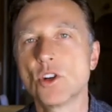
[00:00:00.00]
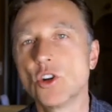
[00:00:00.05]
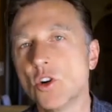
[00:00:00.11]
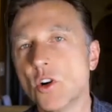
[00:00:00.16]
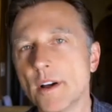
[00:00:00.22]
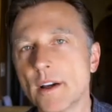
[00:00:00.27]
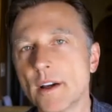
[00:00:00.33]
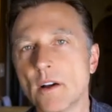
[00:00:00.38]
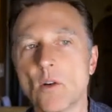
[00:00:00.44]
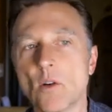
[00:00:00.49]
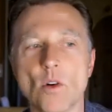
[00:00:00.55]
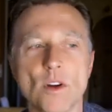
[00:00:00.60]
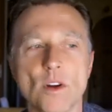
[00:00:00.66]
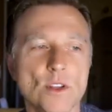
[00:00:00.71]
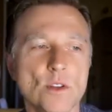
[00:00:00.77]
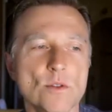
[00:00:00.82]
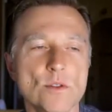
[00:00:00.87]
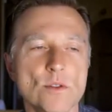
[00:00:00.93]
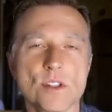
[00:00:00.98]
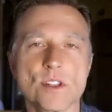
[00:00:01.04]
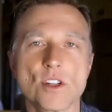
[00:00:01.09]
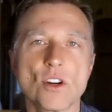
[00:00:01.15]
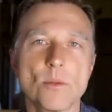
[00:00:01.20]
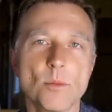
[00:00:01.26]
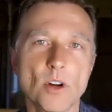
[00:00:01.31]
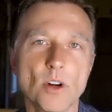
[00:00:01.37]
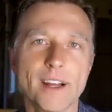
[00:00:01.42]
cook or use
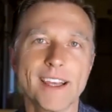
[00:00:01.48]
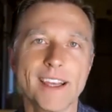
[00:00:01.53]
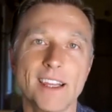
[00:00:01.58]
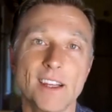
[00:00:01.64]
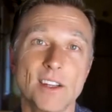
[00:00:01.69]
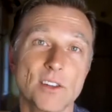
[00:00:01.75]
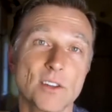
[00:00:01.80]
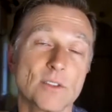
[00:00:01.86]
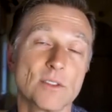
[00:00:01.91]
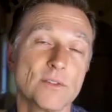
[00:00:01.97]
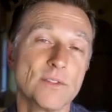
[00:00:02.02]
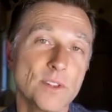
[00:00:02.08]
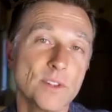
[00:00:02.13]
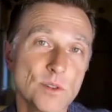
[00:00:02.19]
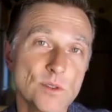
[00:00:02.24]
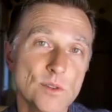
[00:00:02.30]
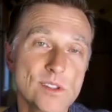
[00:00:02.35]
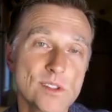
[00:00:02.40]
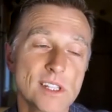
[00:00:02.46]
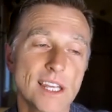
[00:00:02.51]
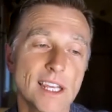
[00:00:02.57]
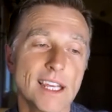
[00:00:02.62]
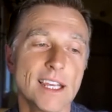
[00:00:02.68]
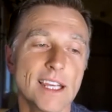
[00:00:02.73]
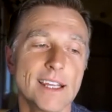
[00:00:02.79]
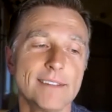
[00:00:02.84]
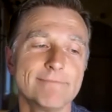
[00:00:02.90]
turmeric in your foods,
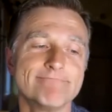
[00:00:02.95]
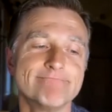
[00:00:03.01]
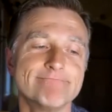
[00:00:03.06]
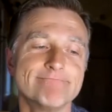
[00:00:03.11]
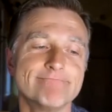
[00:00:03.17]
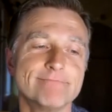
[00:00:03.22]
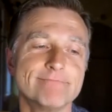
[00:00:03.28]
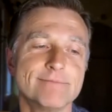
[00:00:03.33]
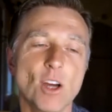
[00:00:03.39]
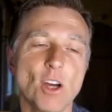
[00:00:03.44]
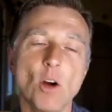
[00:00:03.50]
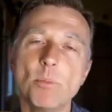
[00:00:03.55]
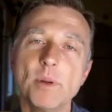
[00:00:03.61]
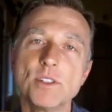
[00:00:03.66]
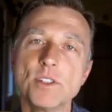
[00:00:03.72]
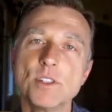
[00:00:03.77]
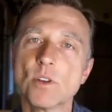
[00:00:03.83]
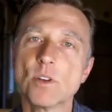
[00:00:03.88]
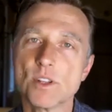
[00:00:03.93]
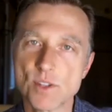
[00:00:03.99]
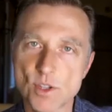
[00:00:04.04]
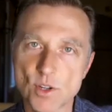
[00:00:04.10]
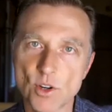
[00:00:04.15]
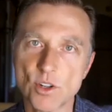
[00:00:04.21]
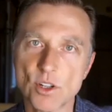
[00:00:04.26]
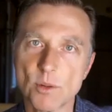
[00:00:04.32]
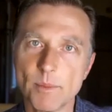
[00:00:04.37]
don't be too
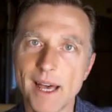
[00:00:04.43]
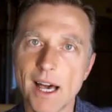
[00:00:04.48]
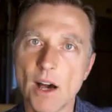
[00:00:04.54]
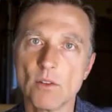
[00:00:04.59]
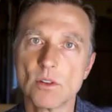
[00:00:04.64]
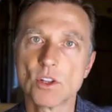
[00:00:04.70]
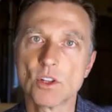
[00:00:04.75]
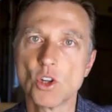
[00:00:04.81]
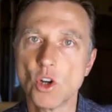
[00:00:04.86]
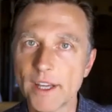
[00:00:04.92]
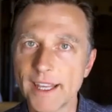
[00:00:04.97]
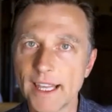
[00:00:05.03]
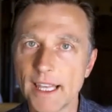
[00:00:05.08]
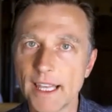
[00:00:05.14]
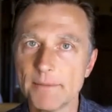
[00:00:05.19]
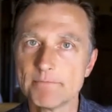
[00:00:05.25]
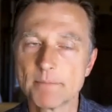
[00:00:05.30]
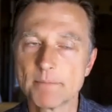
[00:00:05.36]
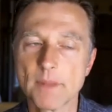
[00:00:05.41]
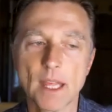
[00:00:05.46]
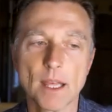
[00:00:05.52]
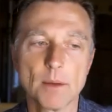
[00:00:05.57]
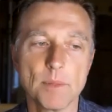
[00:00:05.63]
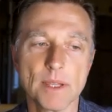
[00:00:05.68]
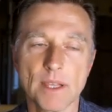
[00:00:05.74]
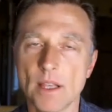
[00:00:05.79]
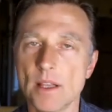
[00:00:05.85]
concerned about cooking it
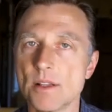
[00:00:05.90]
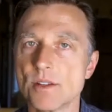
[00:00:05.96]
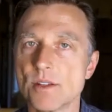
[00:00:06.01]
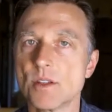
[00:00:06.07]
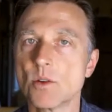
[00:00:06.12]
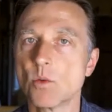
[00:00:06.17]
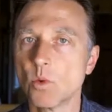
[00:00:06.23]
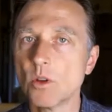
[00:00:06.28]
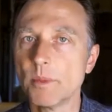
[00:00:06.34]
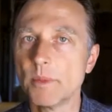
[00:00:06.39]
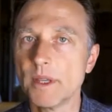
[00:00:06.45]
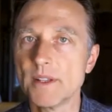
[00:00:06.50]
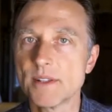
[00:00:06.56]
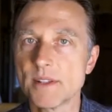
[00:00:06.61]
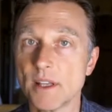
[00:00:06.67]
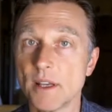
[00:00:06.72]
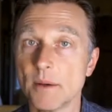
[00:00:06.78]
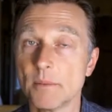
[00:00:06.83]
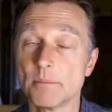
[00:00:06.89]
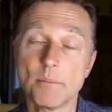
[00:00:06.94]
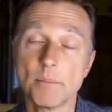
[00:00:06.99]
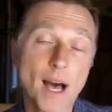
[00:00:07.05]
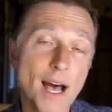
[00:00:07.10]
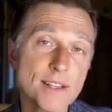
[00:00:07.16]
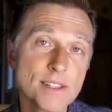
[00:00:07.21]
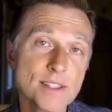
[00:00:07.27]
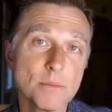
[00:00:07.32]
because there will be some
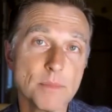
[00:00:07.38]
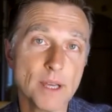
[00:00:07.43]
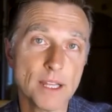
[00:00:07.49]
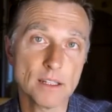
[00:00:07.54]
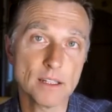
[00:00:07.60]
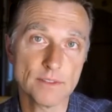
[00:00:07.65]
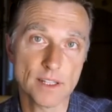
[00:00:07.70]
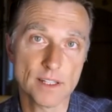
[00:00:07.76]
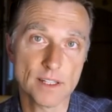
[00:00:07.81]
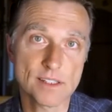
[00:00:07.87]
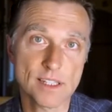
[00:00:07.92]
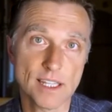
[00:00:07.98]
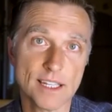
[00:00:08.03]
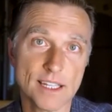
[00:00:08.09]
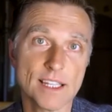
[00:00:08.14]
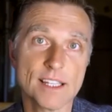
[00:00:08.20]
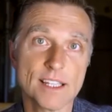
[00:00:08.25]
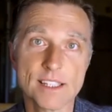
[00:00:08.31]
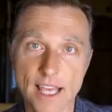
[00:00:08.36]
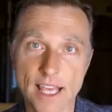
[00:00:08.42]
positive benefits in these